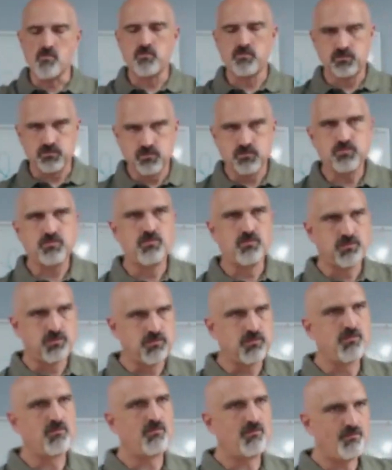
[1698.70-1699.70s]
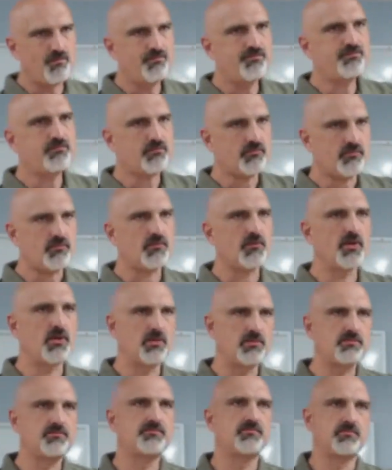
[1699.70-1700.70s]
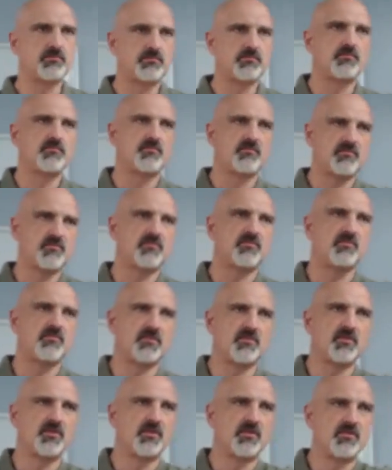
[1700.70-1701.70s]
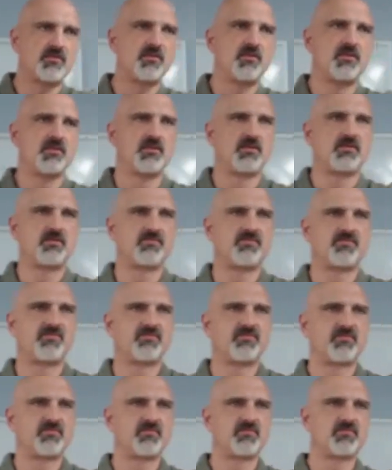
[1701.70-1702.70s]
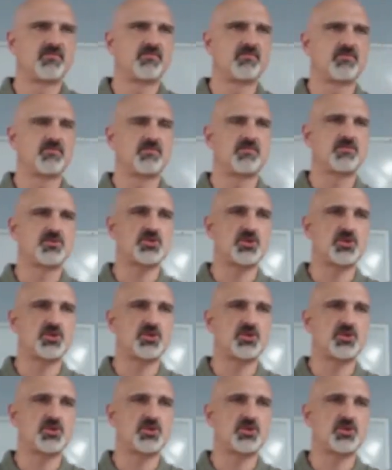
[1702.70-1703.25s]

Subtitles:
the value of things being so much up in the air, like wondering how much something is actually worth.